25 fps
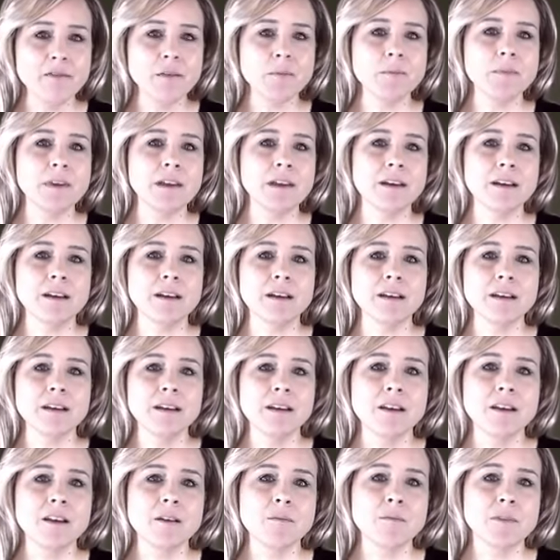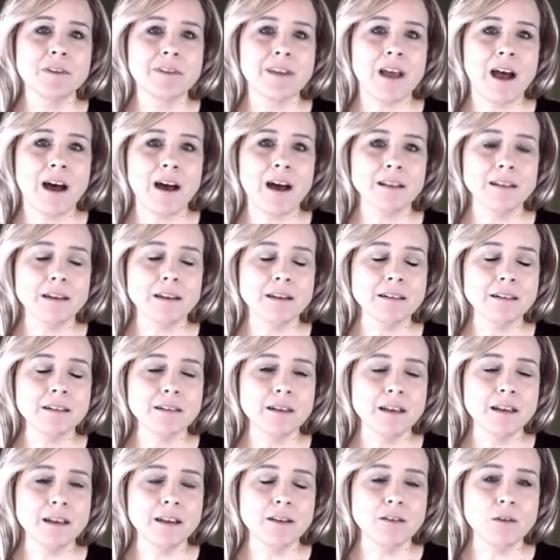Amina Motala
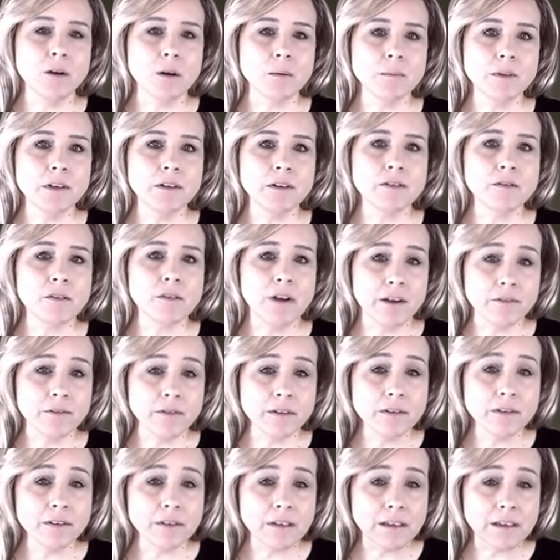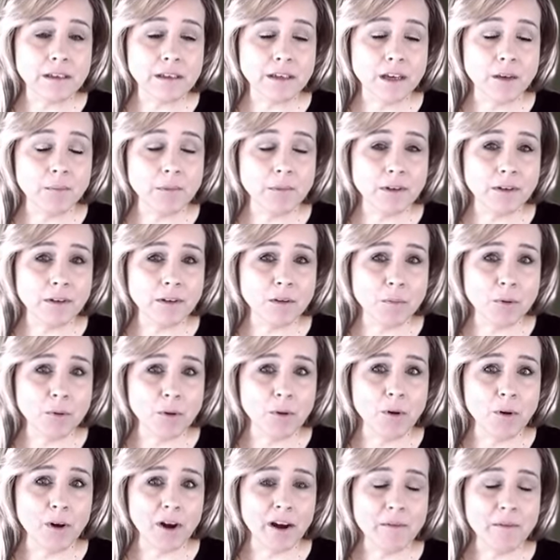and Norman Traversy coming to the
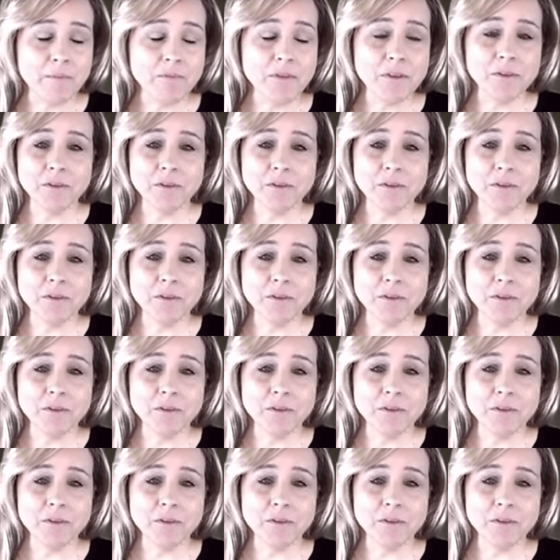program.